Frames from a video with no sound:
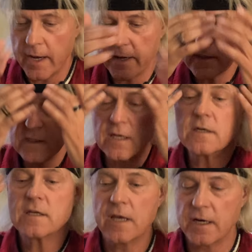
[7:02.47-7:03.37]
and it's
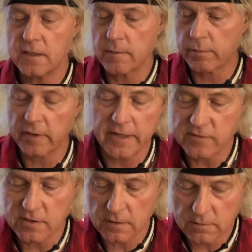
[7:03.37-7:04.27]
indicating the
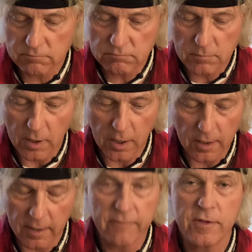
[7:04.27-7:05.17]
beliefs uh,
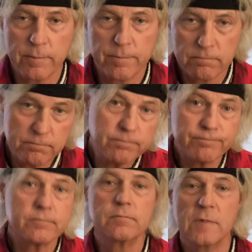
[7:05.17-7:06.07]
of the
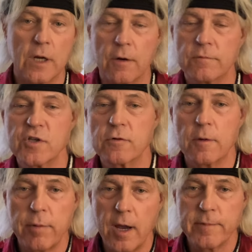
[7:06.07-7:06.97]
you know
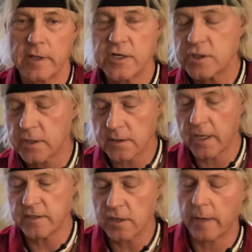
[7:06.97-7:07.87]
general population at
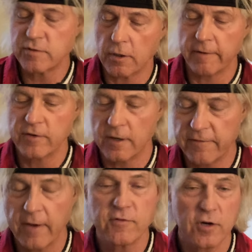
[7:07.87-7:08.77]
that time. So if you
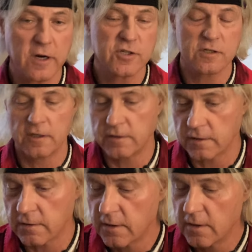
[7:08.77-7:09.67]
if you have dark skin,
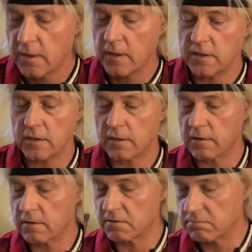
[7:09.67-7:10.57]
you're
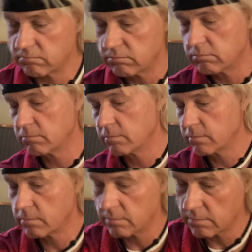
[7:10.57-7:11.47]
you're is that why
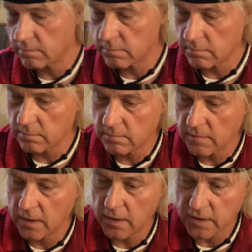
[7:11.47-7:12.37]
you only need black chicks?
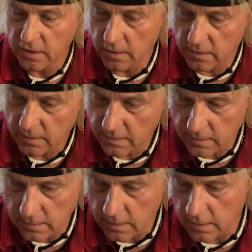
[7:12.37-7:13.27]
You're
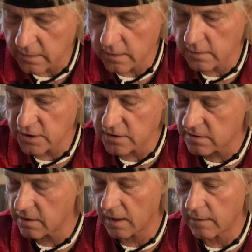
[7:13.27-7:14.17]
you're you're
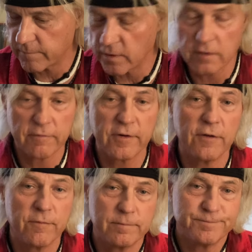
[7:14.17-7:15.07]
just uh, you're, you're